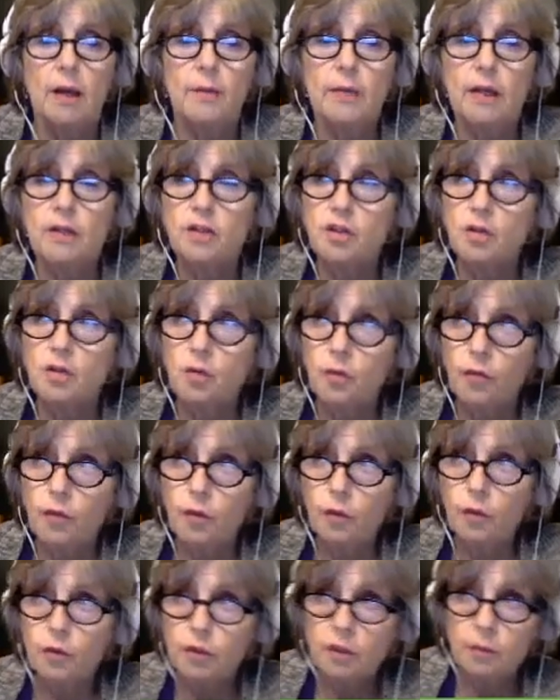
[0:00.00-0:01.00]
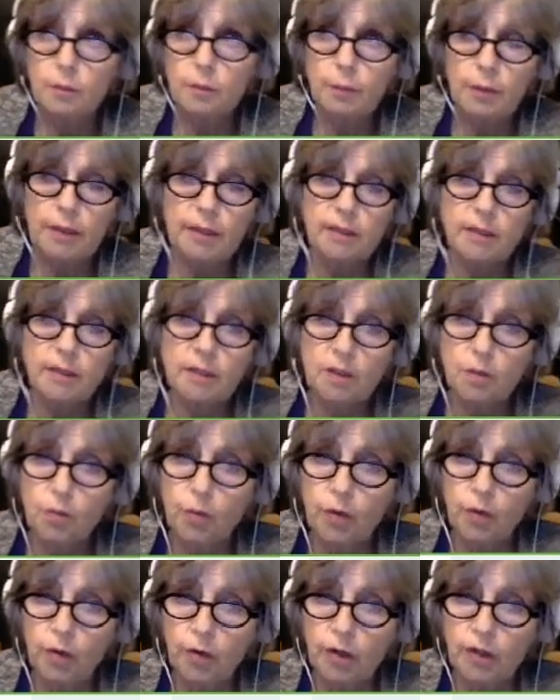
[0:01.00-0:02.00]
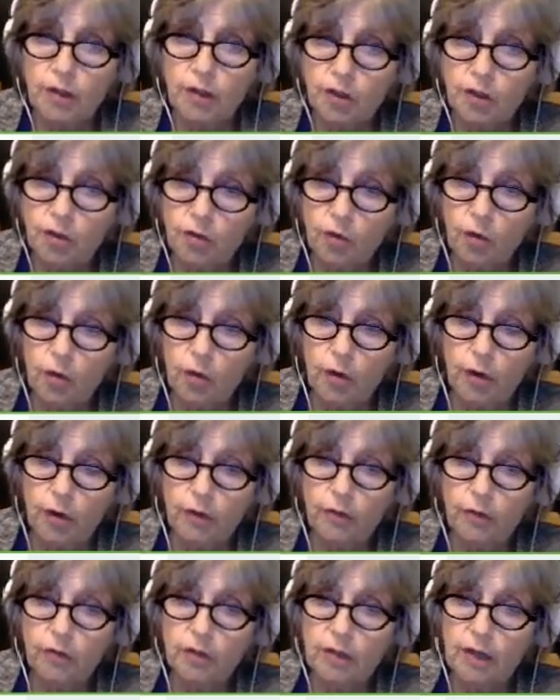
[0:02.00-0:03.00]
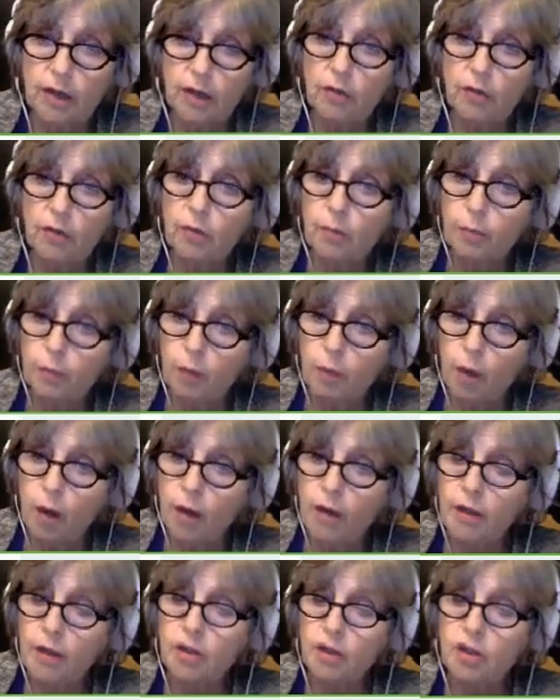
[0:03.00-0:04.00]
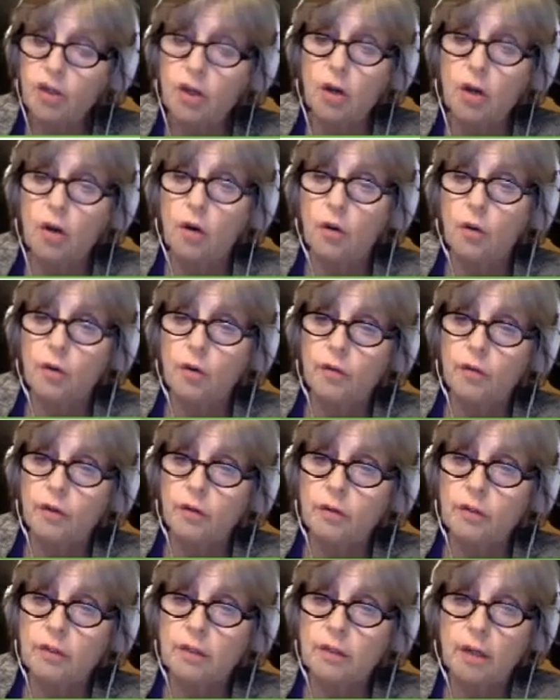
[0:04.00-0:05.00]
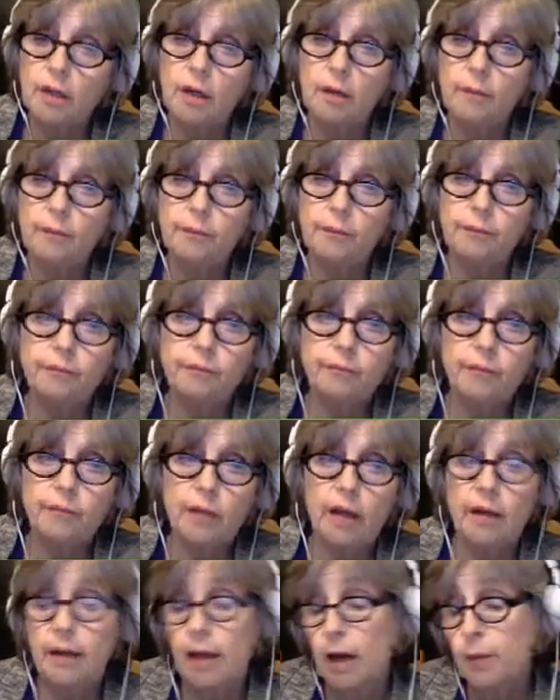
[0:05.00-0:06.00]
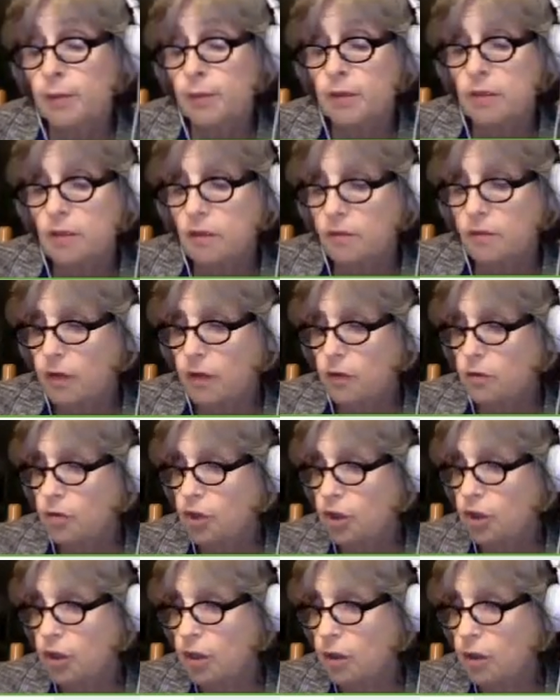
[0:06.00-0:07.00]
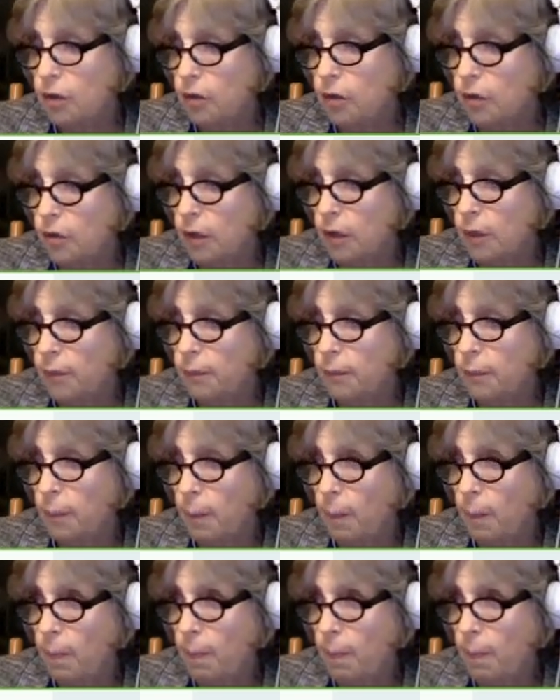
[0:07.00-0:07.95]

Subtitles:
And so those places where it's sore, there's either a blockage or there's an absence of energy, or